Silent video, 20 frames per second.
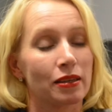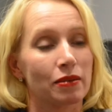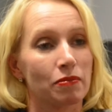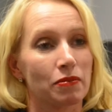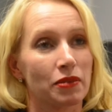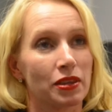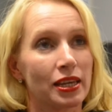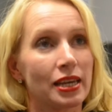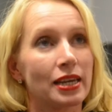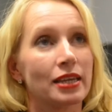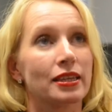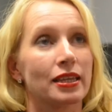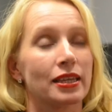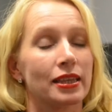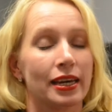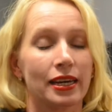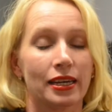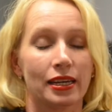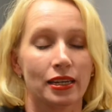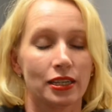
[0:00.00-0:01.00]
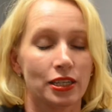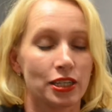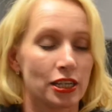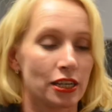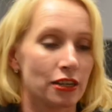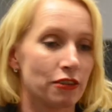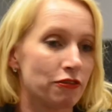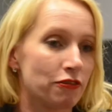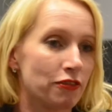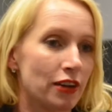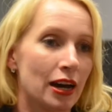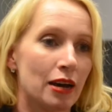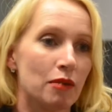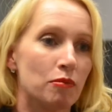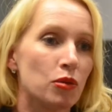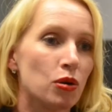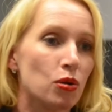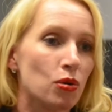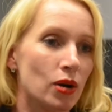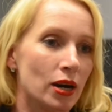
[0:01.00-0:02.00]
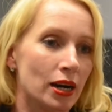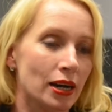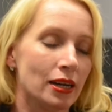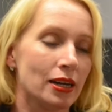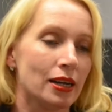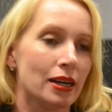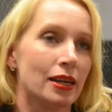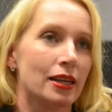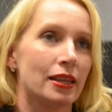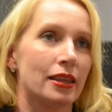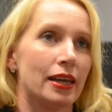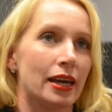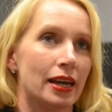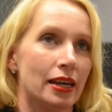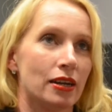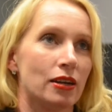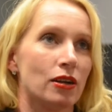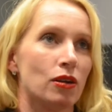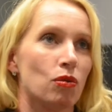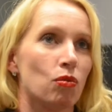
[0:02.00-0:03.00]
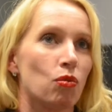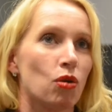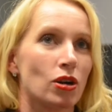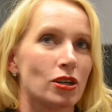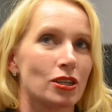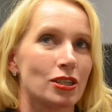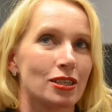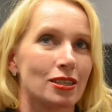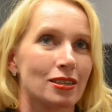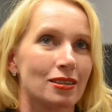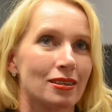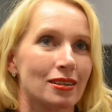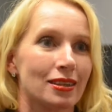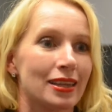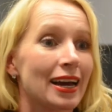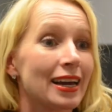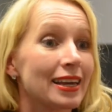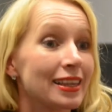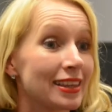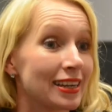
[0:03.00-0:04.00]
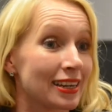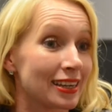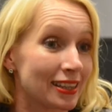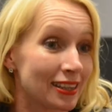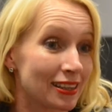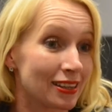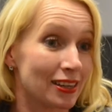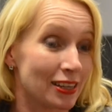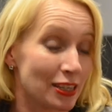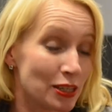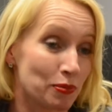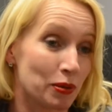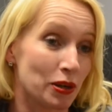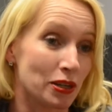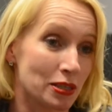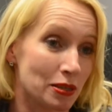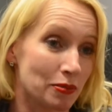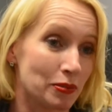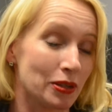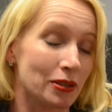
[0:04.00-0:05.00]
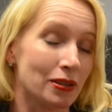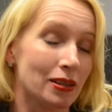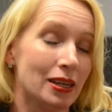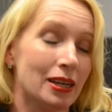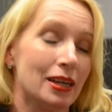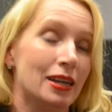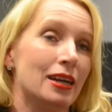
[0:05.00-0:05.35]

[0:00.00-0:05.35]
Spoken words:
them think that they can achieve far more than what they think is possible.